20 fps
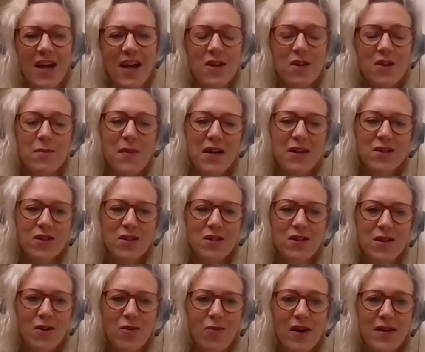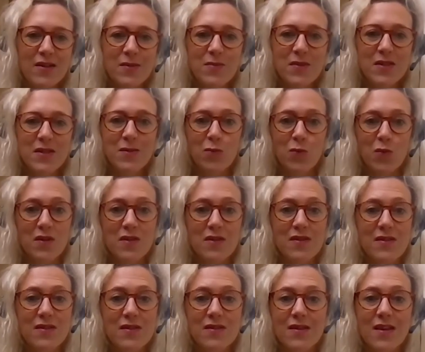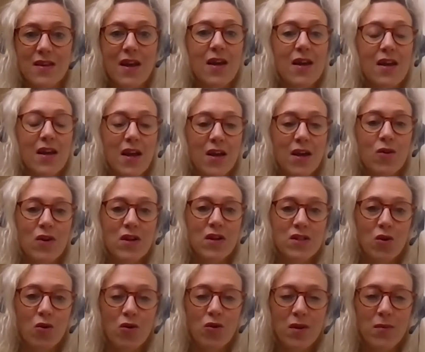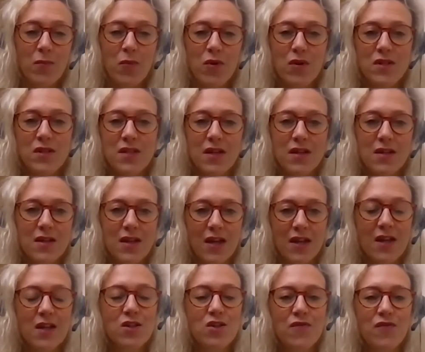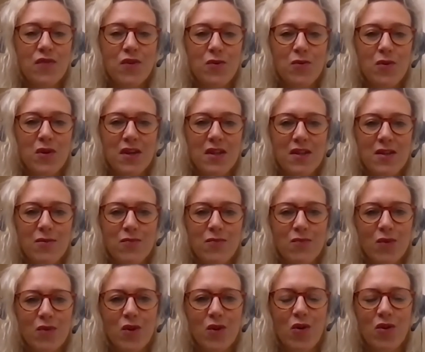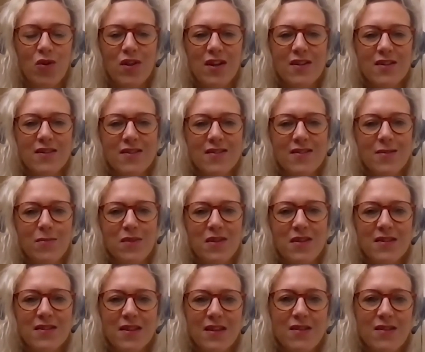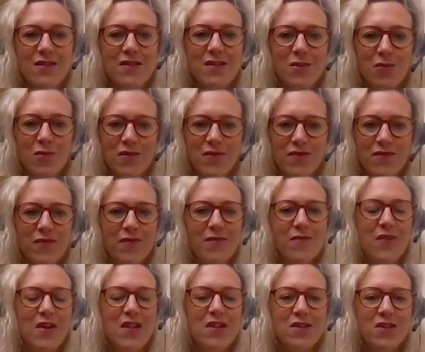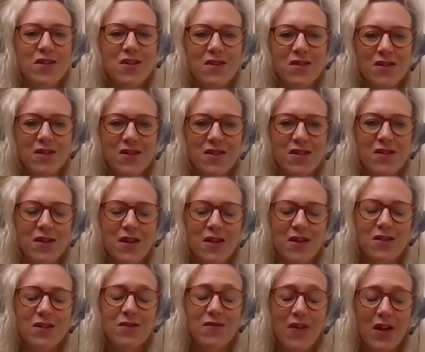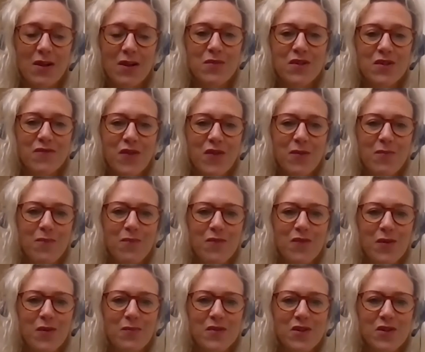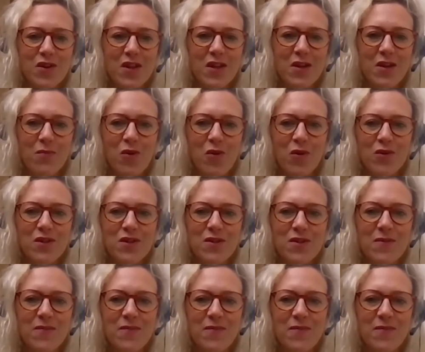And I'd imagine Erasmus was a great talking point at interview. Can you recall kind of some of the skills you would have felt you did developed from studying abroad?